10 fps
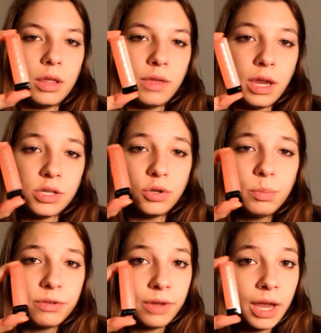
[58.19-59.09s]
they do
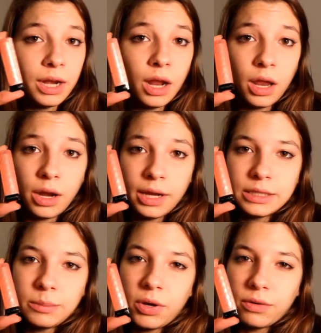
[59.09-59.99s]
provide a
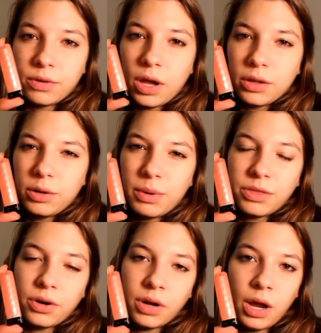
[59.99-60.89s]
nice amount of color,
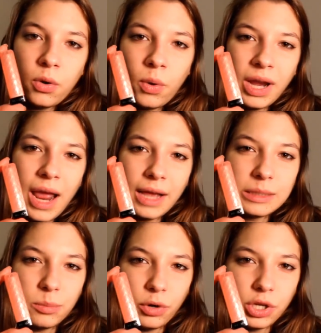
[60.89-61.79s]
but they're not quite
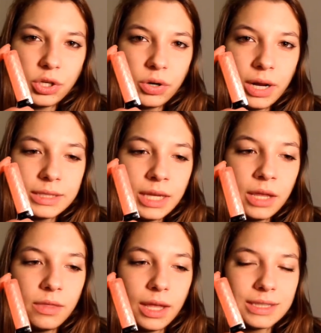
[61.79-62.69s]
as
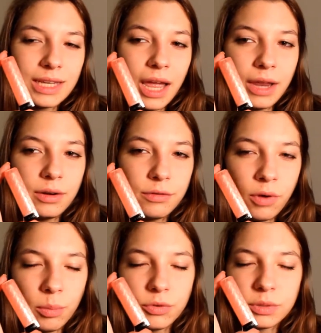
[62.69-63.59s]
moisturizing. It's kind of
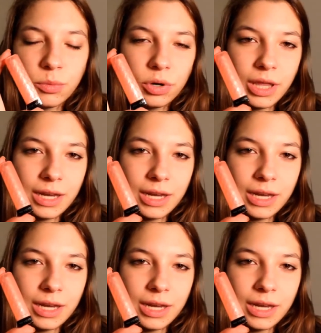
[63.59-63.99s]
almost more